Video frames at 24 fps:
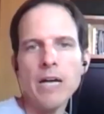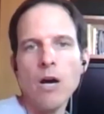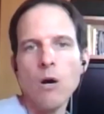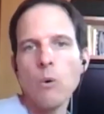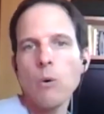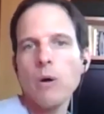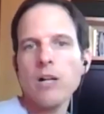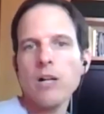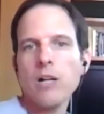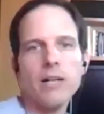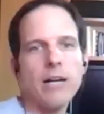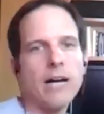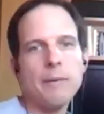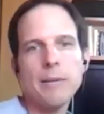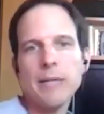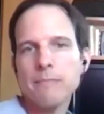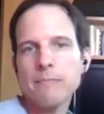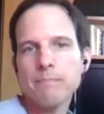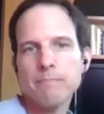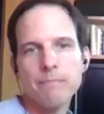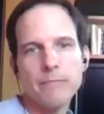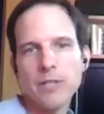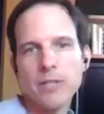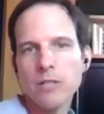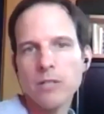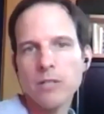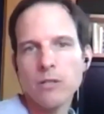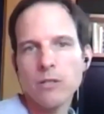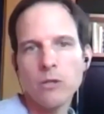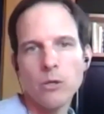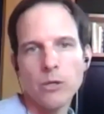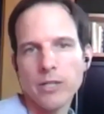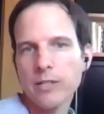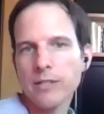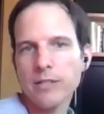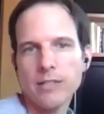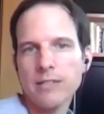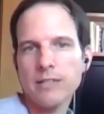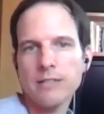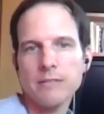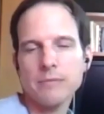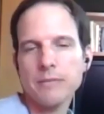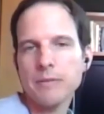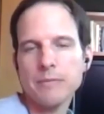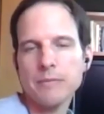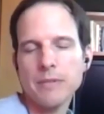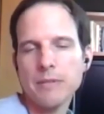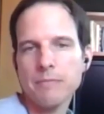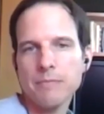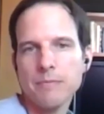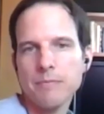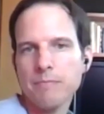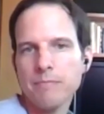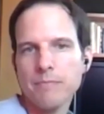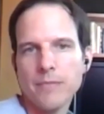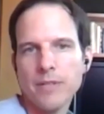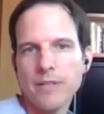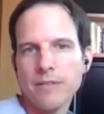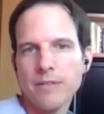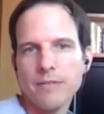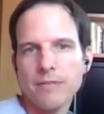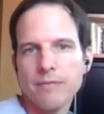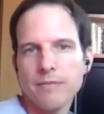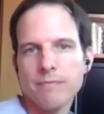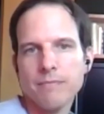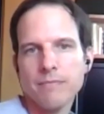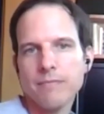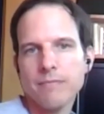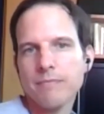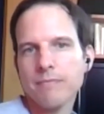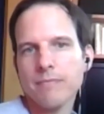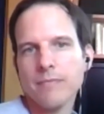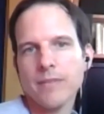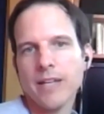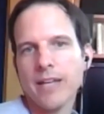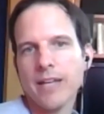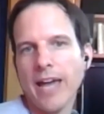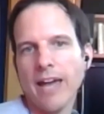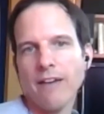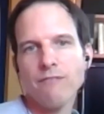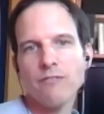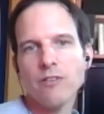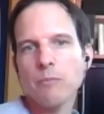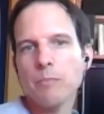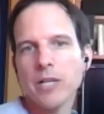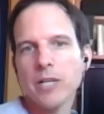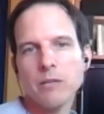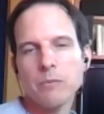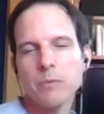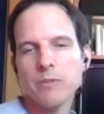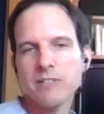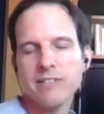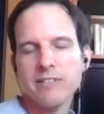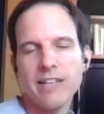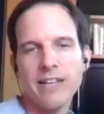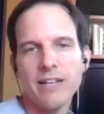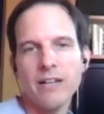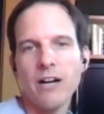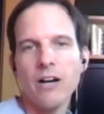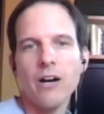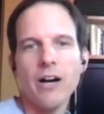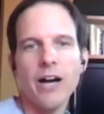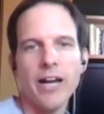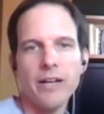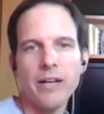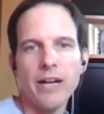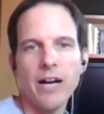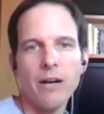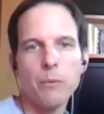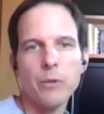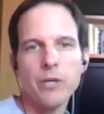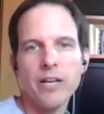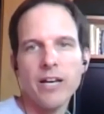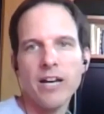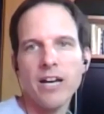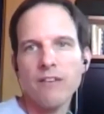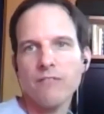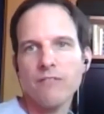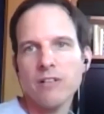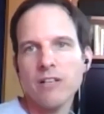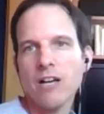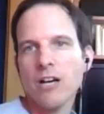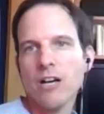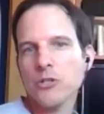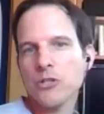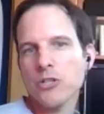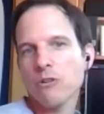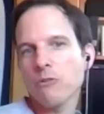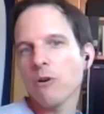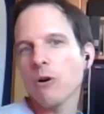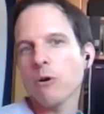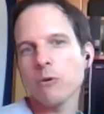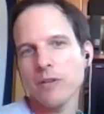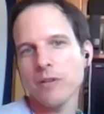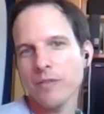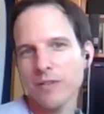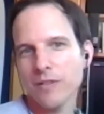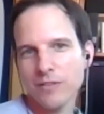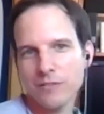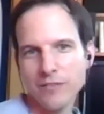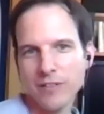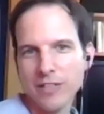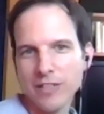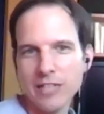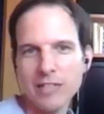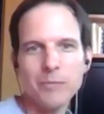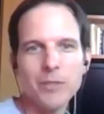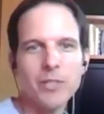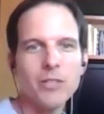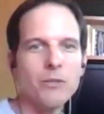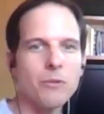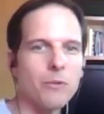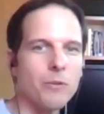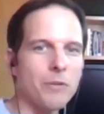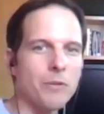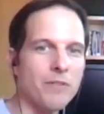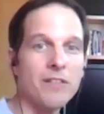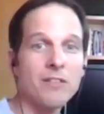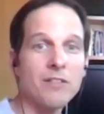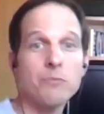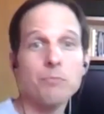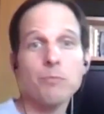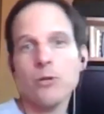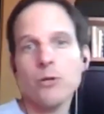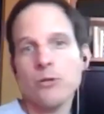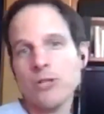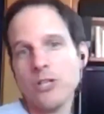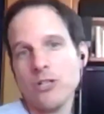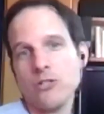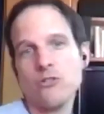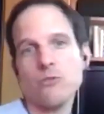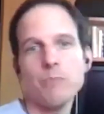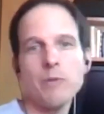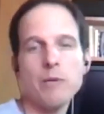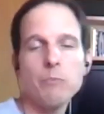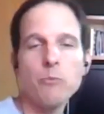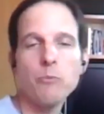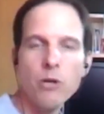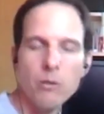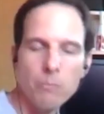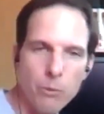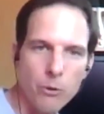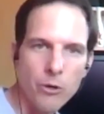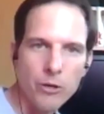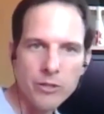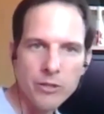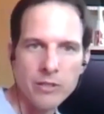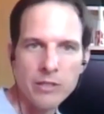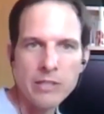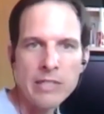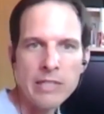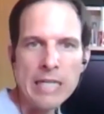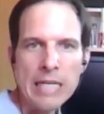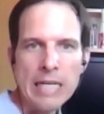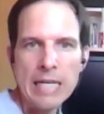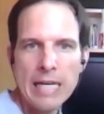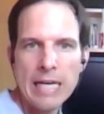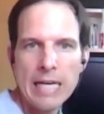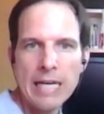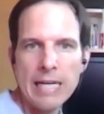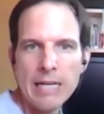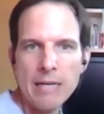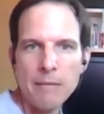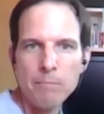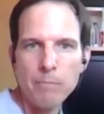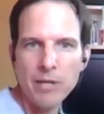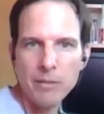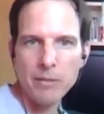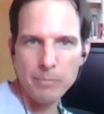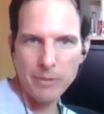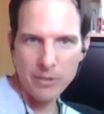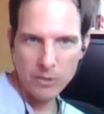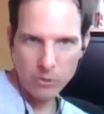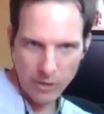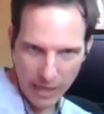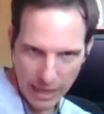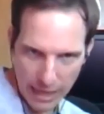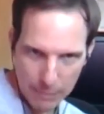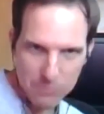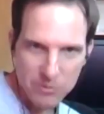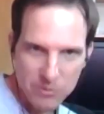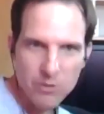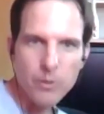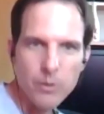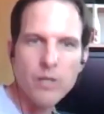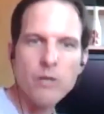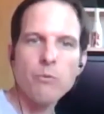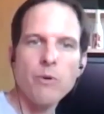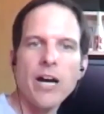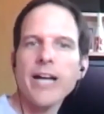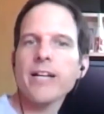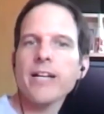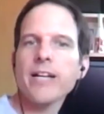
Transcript: Well, I mean, look, uh, everybody will say, oh, I, I want to have a larger role in this film. You know, this project should be more important. Um, but but you're absolutely right.